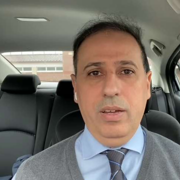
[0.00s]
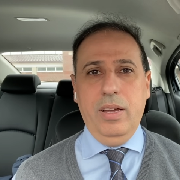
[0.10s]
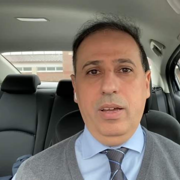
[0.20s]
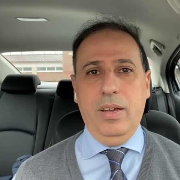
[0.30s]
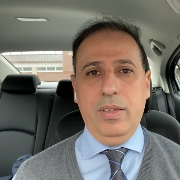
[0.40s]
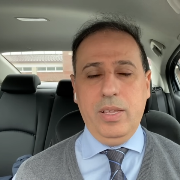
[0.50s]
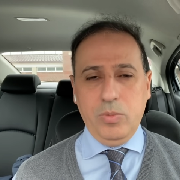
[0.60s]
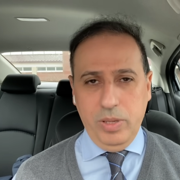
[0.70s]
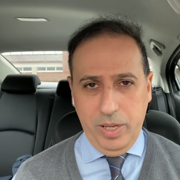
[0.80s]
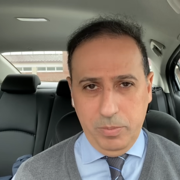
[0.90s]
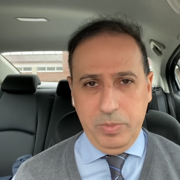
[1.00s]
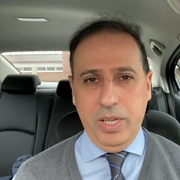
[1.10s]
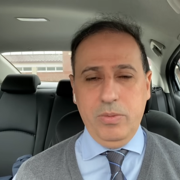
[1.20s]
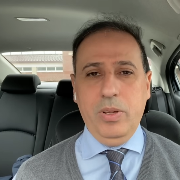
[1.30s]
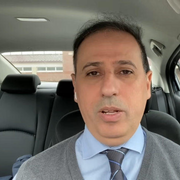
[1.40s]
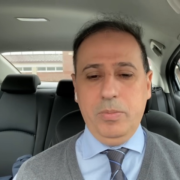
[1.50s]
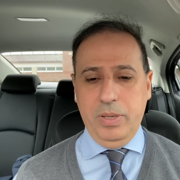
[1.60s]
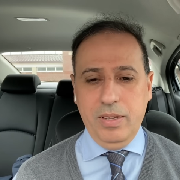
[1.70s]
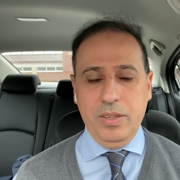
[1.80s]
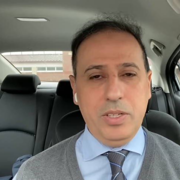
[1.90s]
uh, that will help me and will help
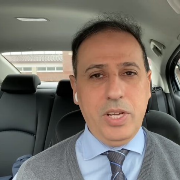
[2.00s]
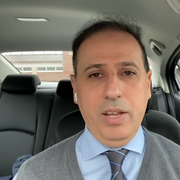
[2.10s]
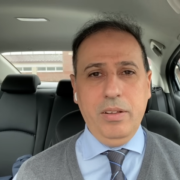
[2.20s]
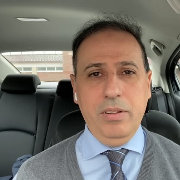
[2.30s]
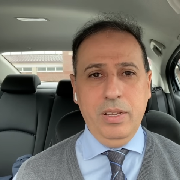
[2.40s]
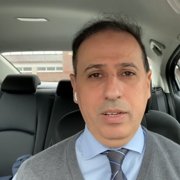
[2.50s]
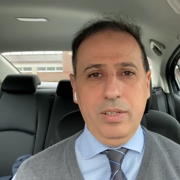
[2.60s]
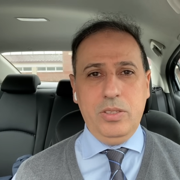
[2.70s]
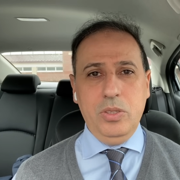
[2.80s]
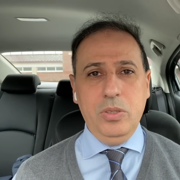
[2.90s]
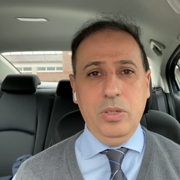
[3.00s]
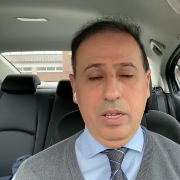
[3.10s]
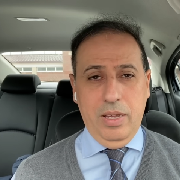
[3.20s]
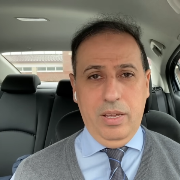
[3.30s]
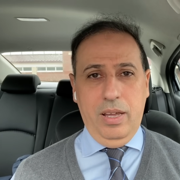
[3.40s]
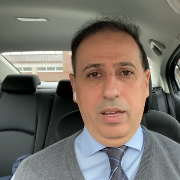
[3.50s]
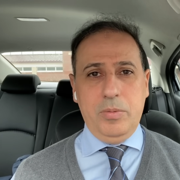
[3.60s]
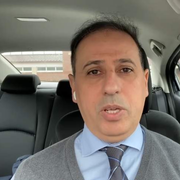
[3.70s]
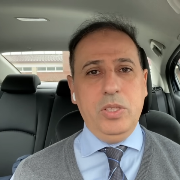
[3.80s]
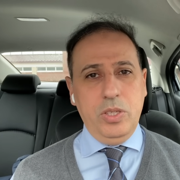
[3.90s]
uh, the channel to
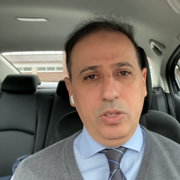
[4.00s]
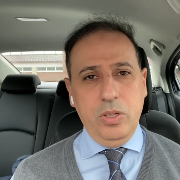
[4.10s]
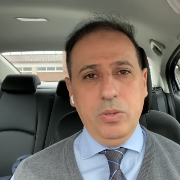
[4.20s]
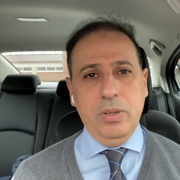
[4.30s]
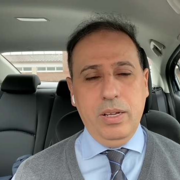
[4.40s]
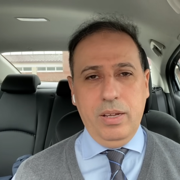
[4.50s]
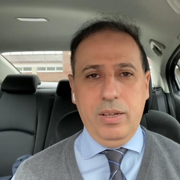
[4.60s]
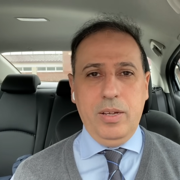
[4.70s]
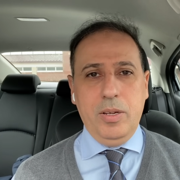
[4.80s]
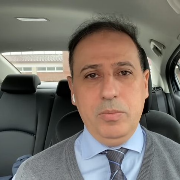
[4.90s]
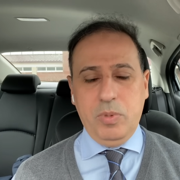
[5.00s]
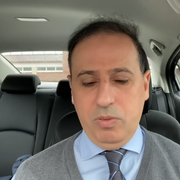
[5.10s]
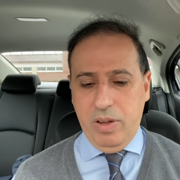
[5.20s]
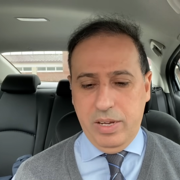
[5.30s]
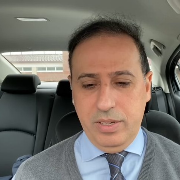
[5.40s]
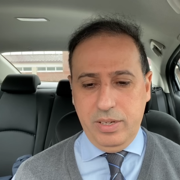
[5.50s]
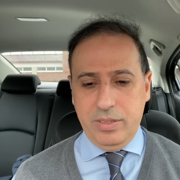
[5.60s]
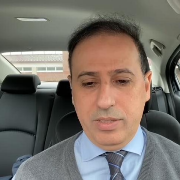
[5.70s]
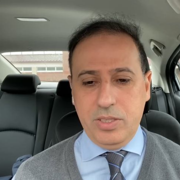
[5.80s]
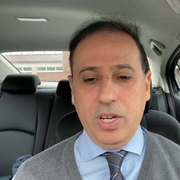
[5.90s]
continue um, providing
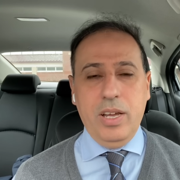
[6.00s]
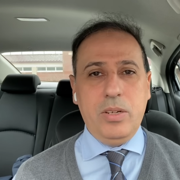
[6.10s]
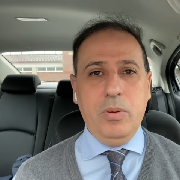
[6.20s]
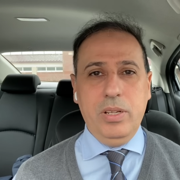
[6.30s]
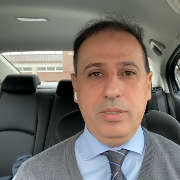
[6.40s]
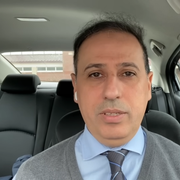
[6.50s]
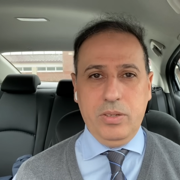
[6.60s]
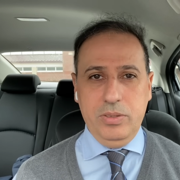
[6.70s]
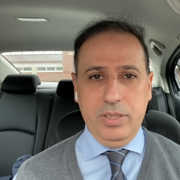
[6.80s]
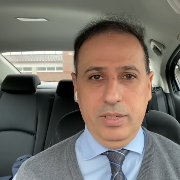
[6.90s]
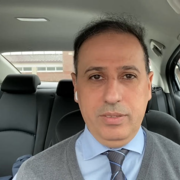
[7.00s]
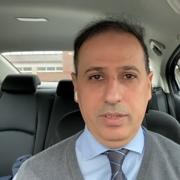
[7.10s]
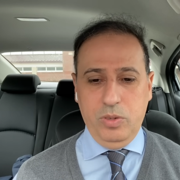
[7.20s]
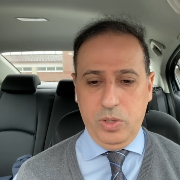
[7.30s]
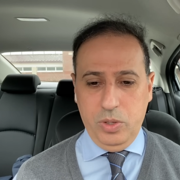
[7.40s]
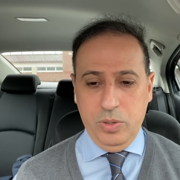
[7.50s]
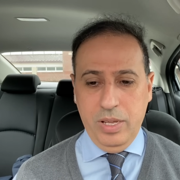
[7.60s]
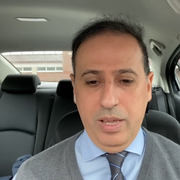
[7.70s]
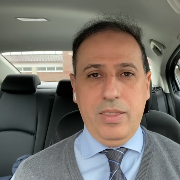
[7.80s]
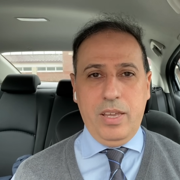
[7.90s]
such high quality content for you.
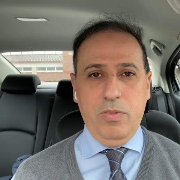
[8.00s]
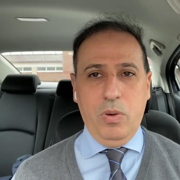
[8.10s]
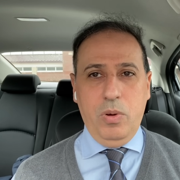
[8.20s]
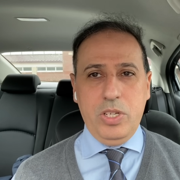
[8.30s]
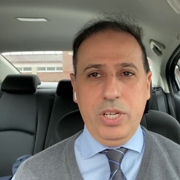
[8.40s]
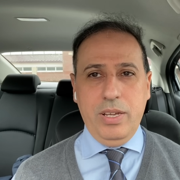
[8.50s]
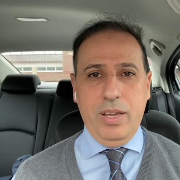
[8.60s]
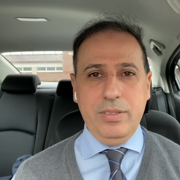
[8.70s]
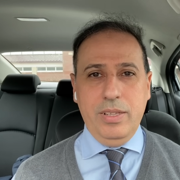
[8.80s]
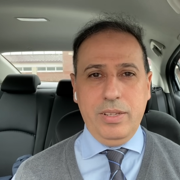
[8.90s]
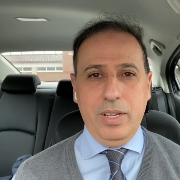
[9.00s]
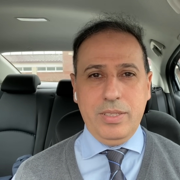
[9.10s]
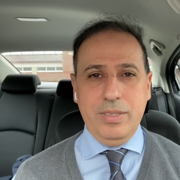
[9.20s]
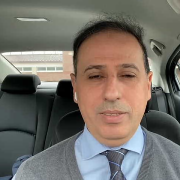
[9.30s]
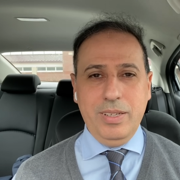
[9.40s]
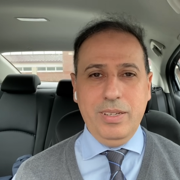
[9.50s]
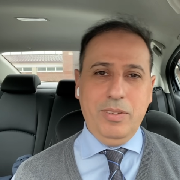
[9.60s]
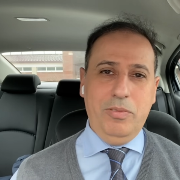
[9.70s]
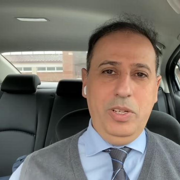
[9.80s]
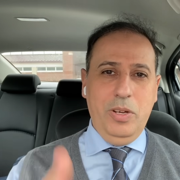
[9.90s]
Thank you for watching until the next
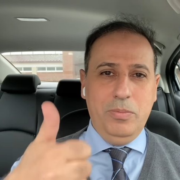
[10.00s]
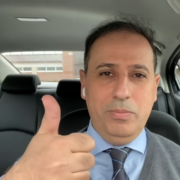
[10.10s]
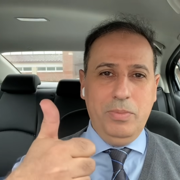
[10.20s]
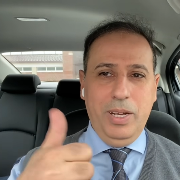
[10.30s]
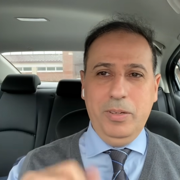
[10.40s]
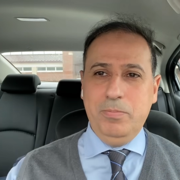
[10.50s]
video. Bye.